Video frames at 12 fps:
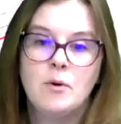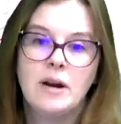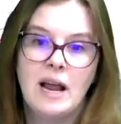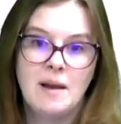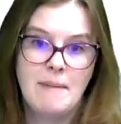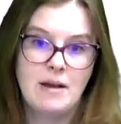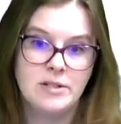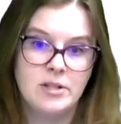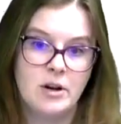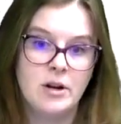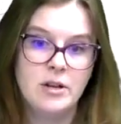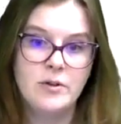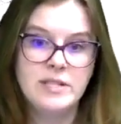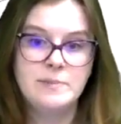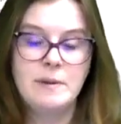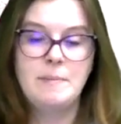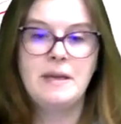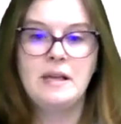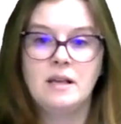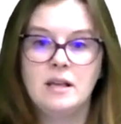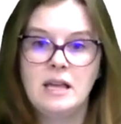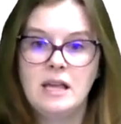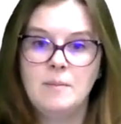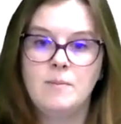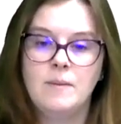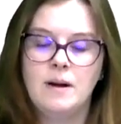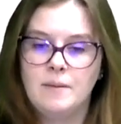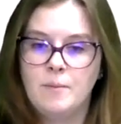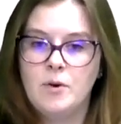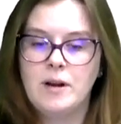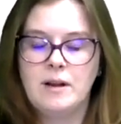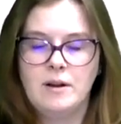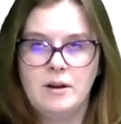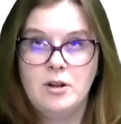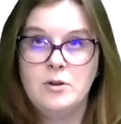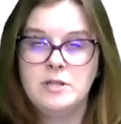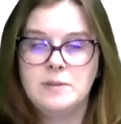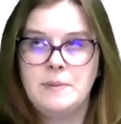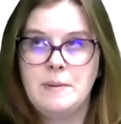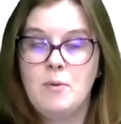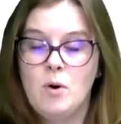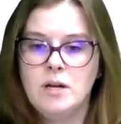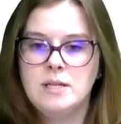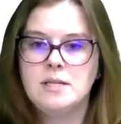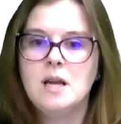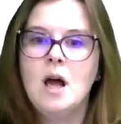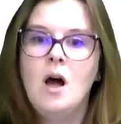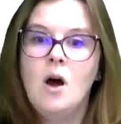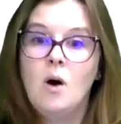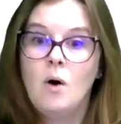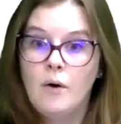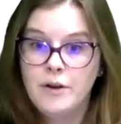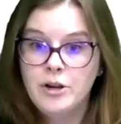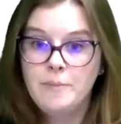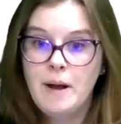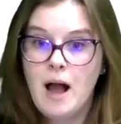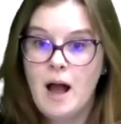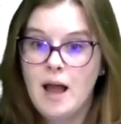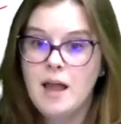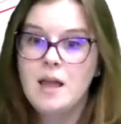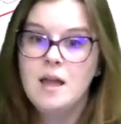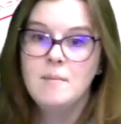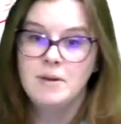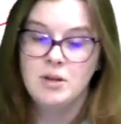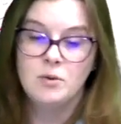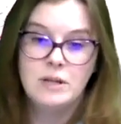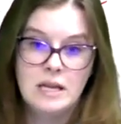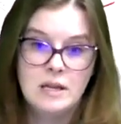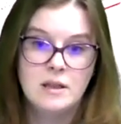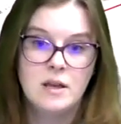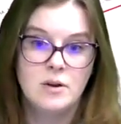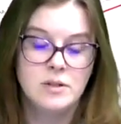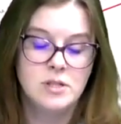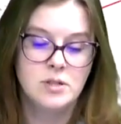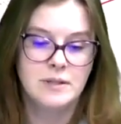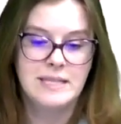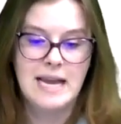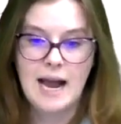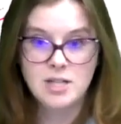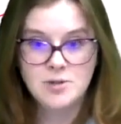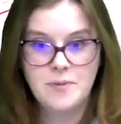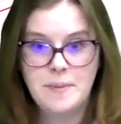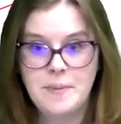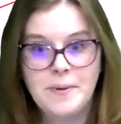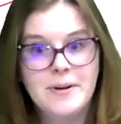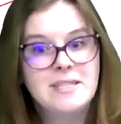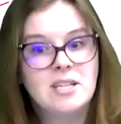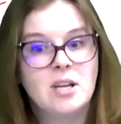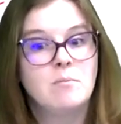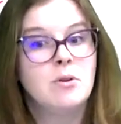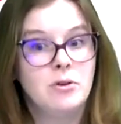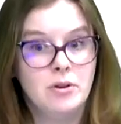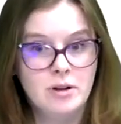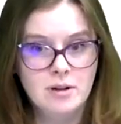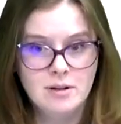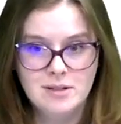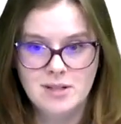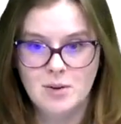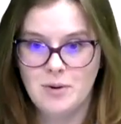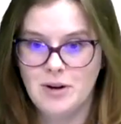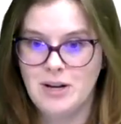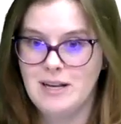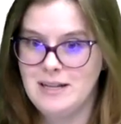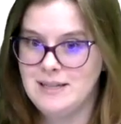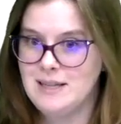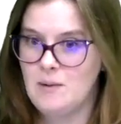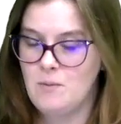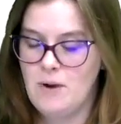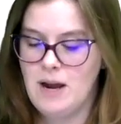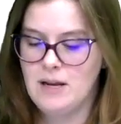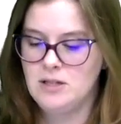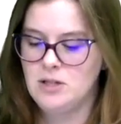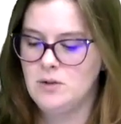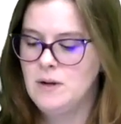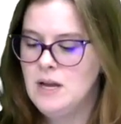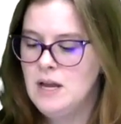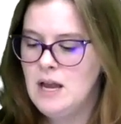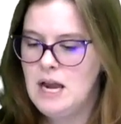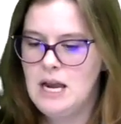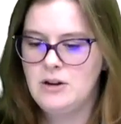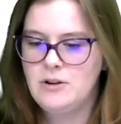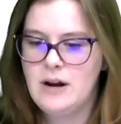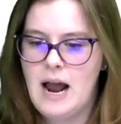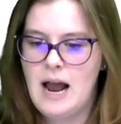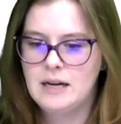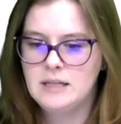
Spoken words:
and mouse. There are USB keyboard or USB ports on your Pi, but you'll need those to attach. Remember, it's a computer, so we're going to need some way to interact